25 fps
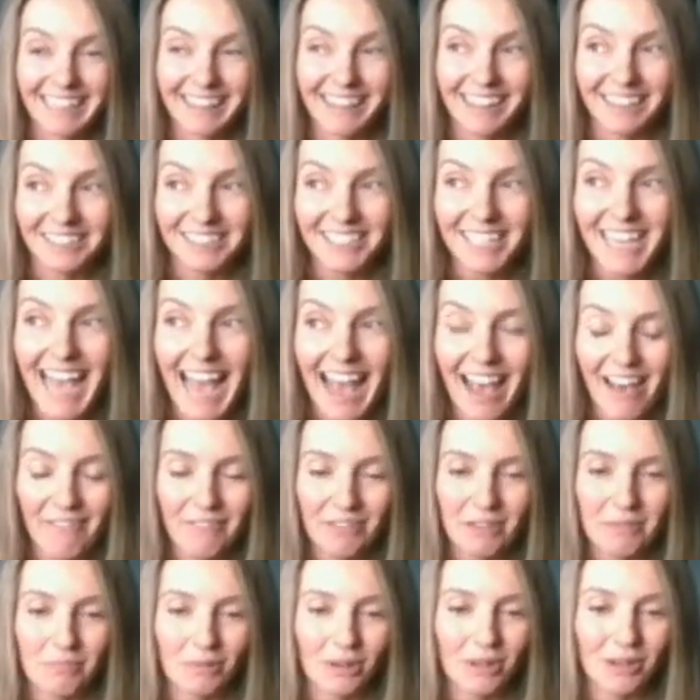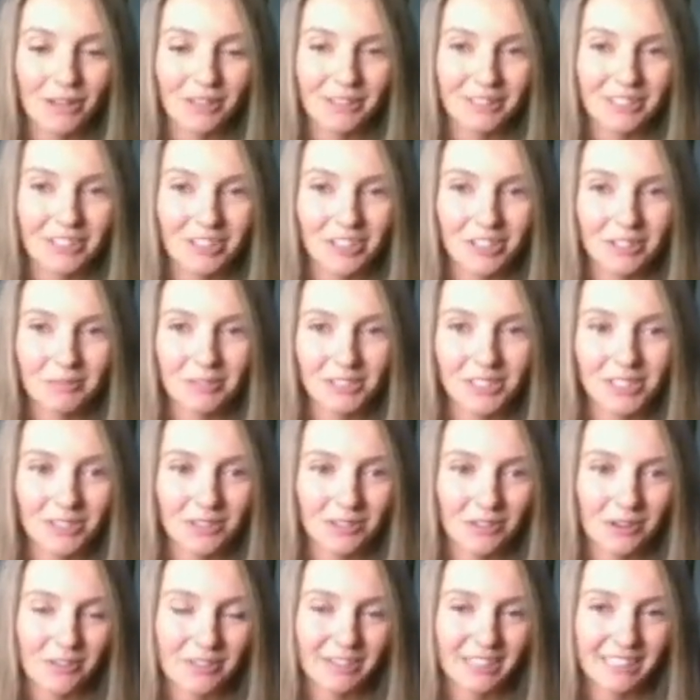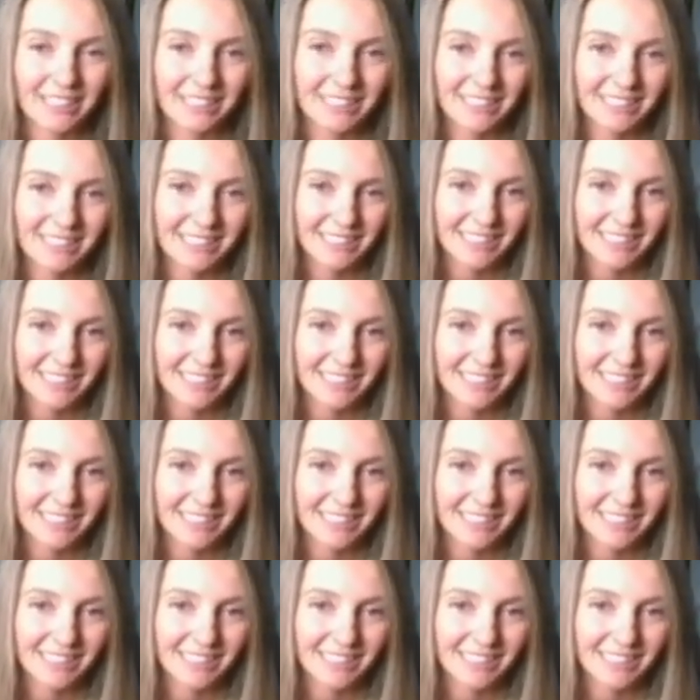That is a heavy ball that she was throwing.